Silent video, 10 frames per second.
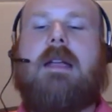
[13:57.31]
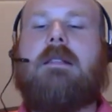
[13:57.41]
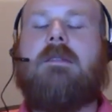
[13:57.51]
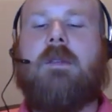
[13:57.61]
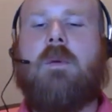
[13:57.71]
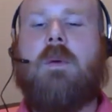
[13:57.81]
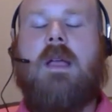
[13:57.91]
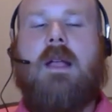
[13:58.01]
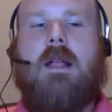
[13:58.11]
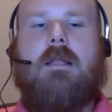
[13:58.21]
And so
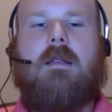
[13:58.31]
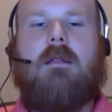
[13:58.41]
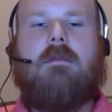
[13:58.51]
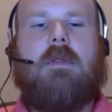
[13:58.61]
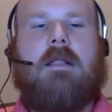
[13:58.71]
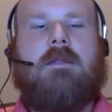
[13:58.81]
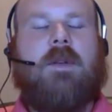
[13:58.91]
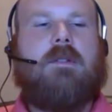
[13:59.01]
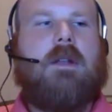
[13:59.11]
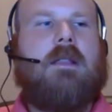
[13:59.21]
it's
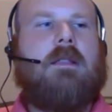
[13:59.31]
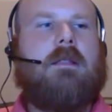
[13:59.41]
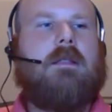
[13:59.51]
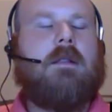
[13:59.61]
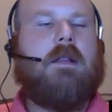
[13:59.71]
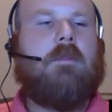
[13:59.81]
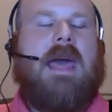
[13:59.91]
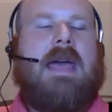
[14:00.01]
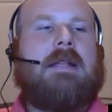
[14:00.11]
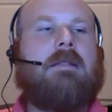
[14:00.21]
frustrating to look
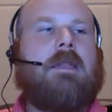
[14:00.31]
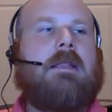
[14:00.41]
back and think